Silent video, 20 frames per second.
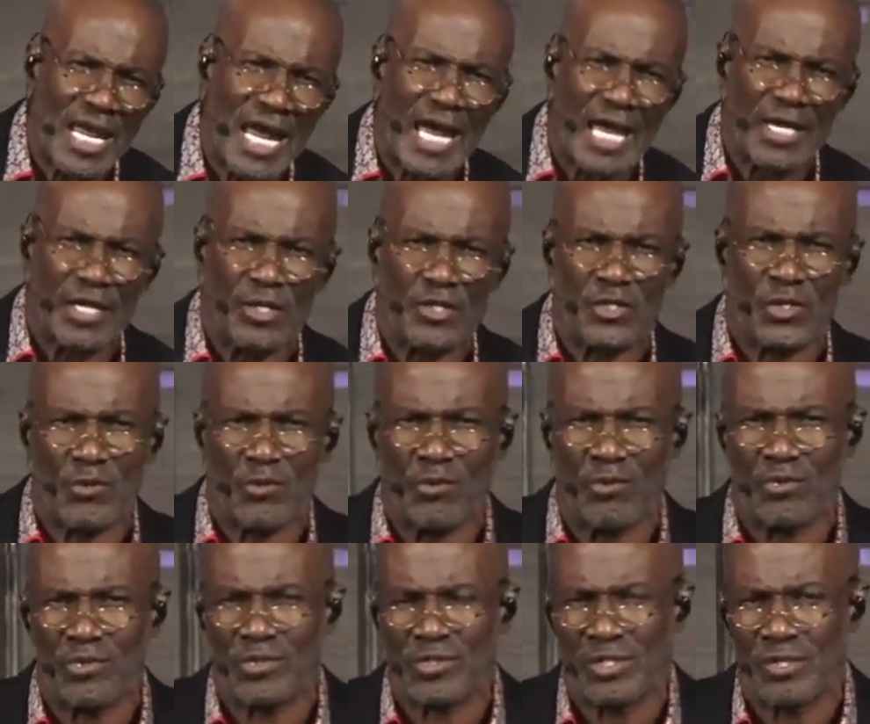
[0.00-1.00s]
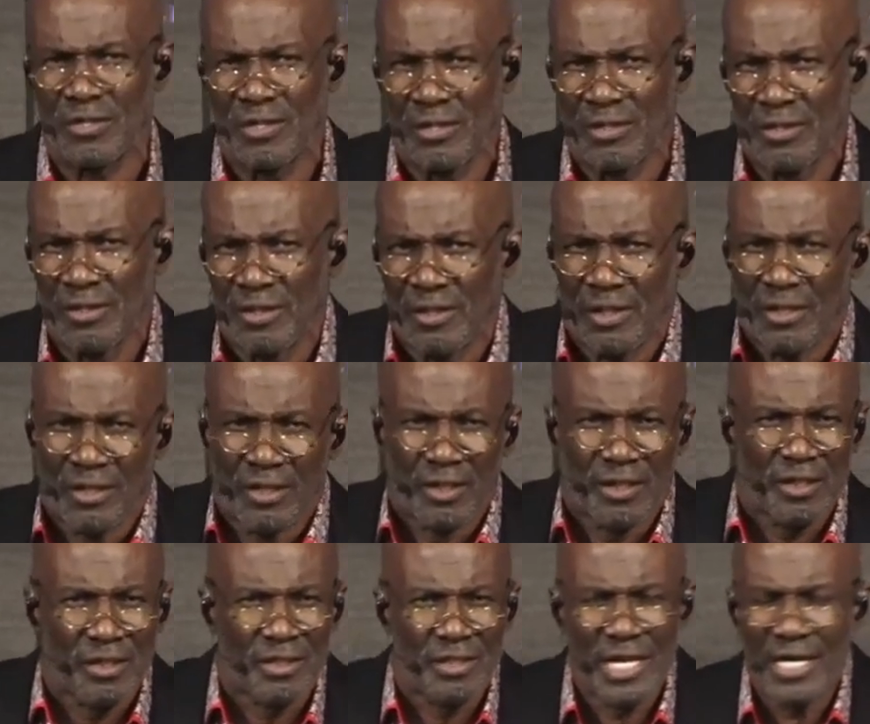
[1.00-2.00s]
attitudes,
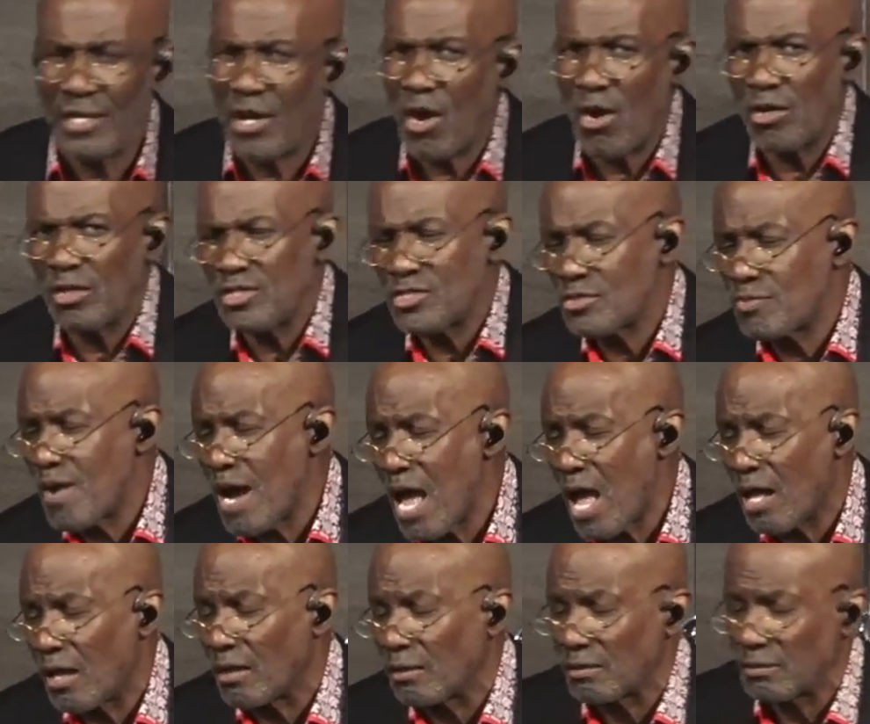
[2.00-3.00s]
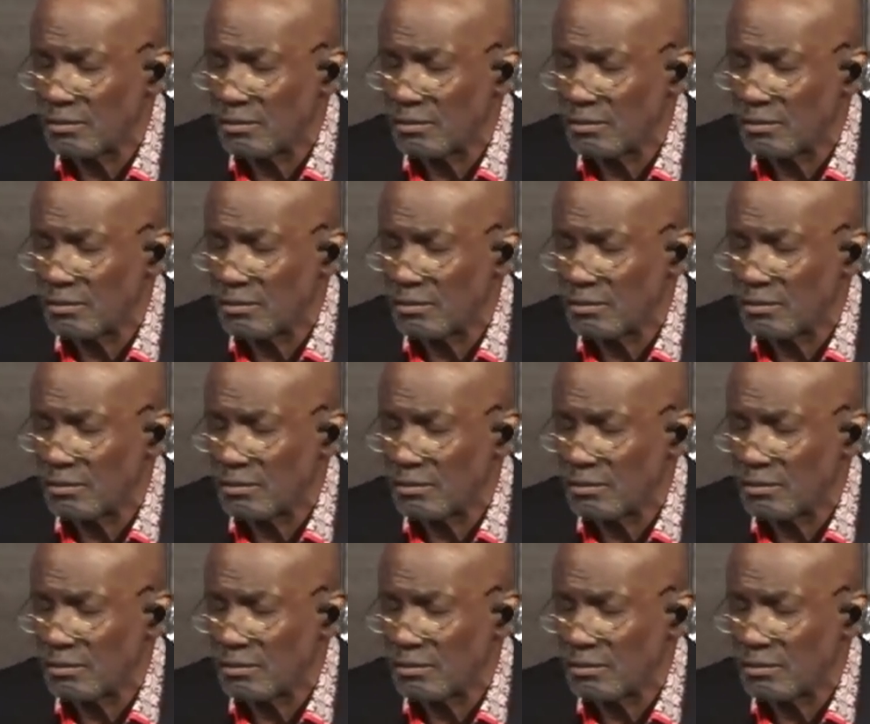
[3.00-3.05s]
then all is well.